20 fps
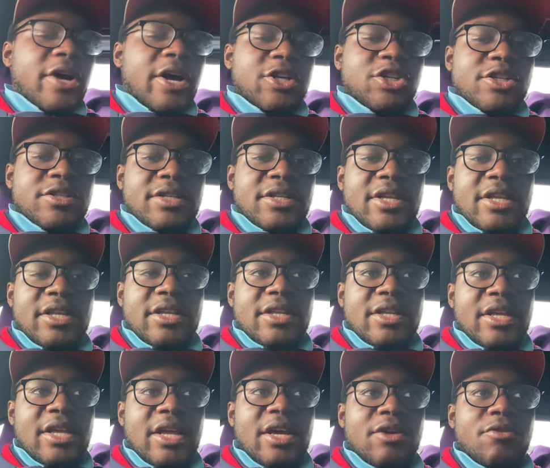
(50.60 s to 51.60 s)
I just
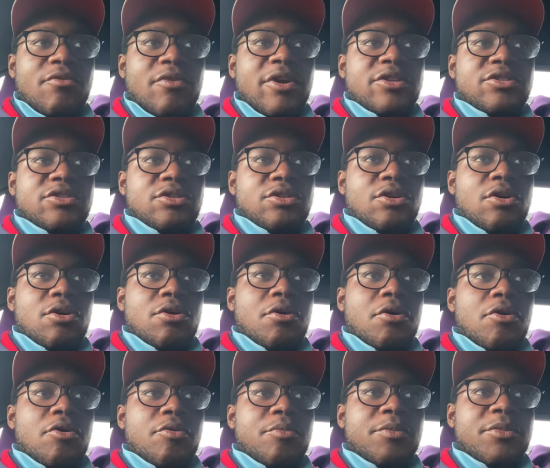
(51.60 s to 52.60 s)
can't wait to go
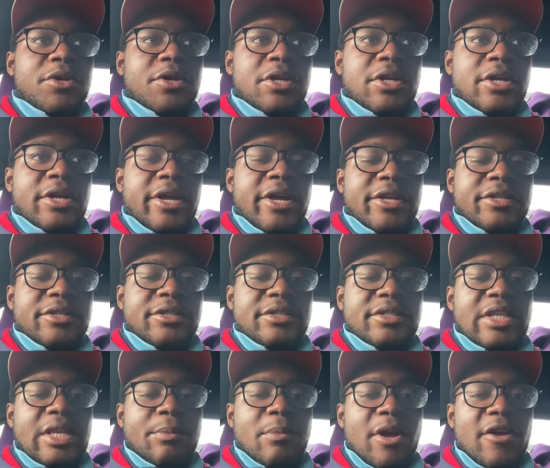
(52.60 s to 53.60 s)
home and
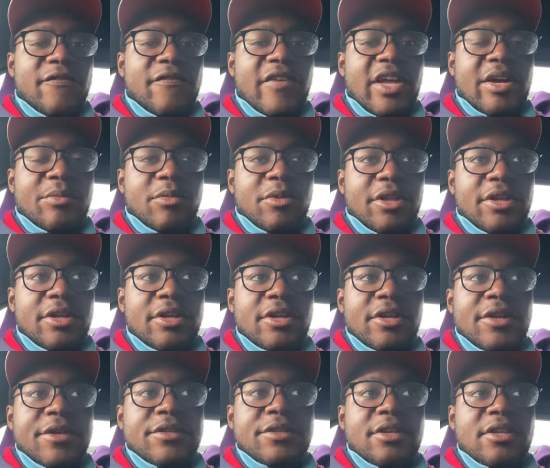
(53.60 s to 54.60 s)
see my family.
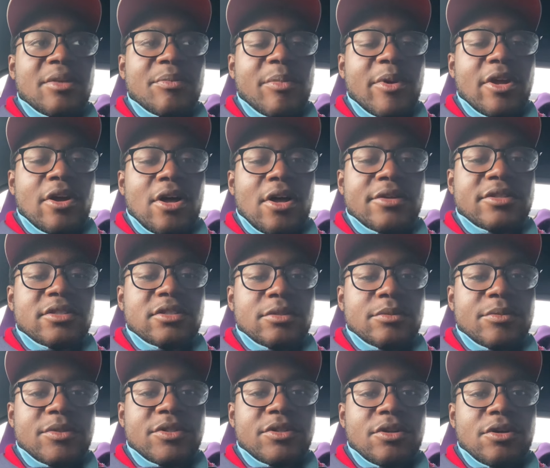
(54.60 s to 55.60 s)
It's going to be
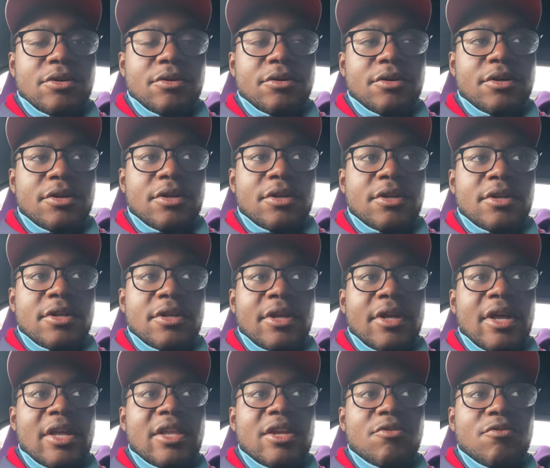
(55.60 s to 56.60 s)
awesome. So
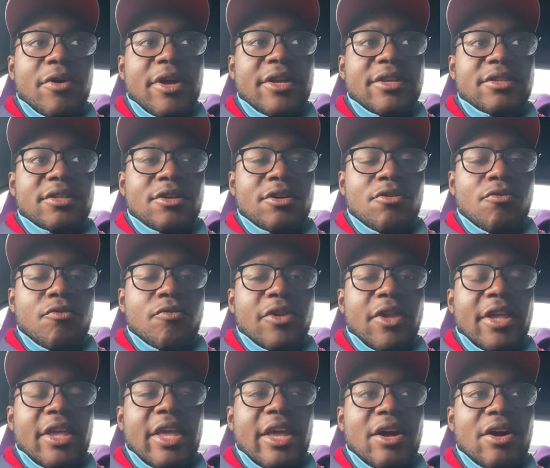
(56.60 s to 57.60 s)
anyways, when
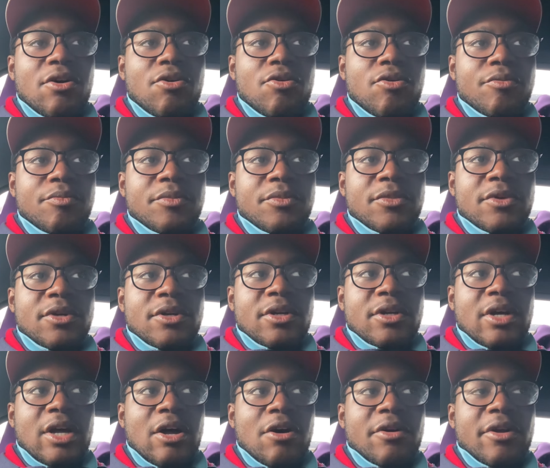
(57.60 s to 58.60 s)
I get home,
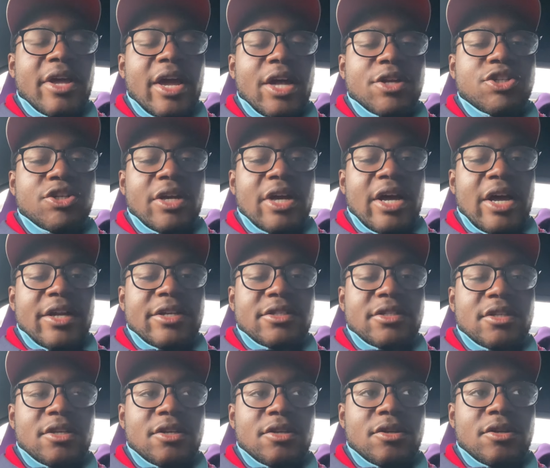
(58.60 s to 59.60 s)
I'll catch you
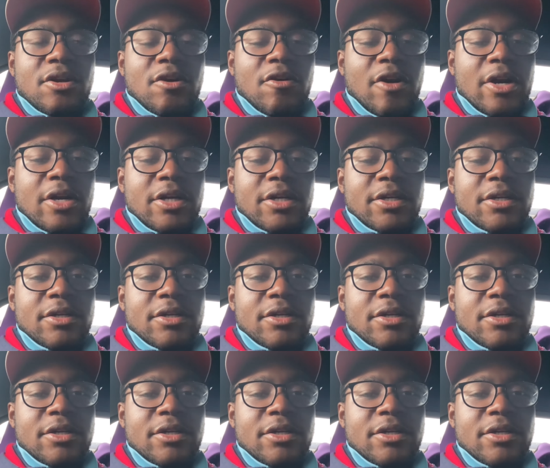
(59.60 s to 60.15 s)
guys. All right.